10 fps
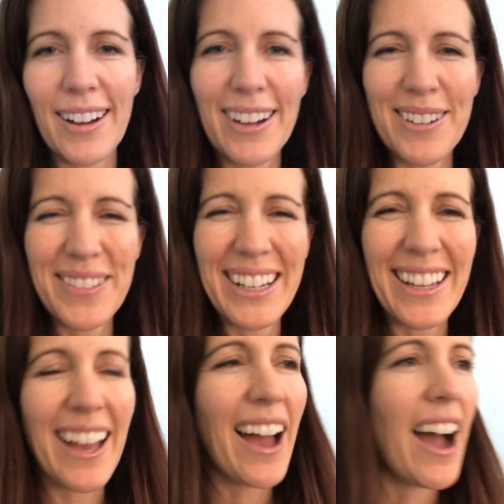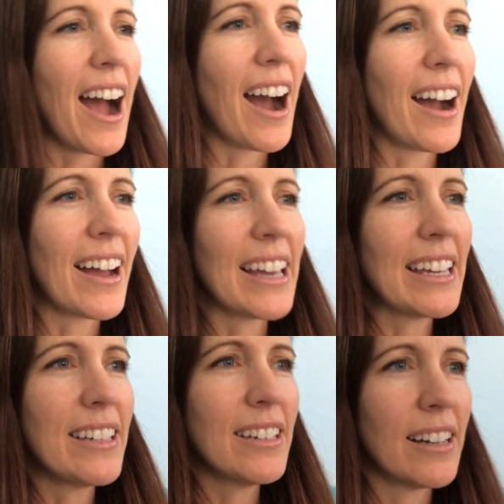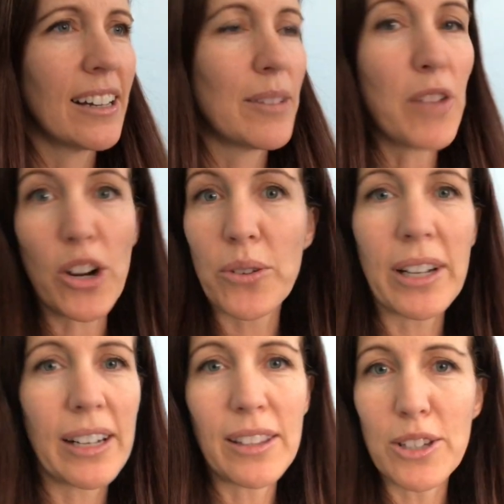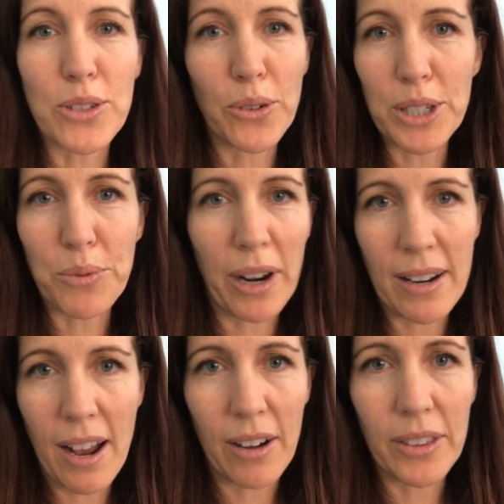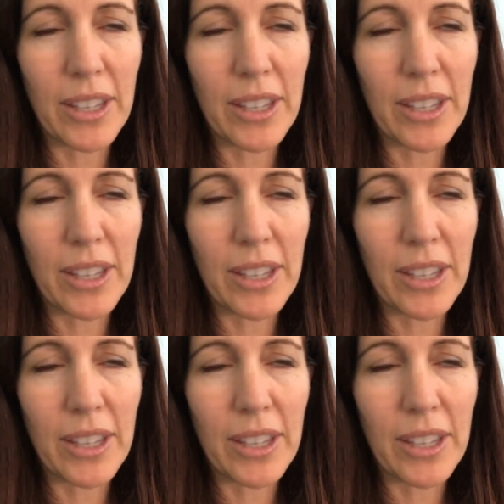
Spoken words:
I am not creating these stories right now.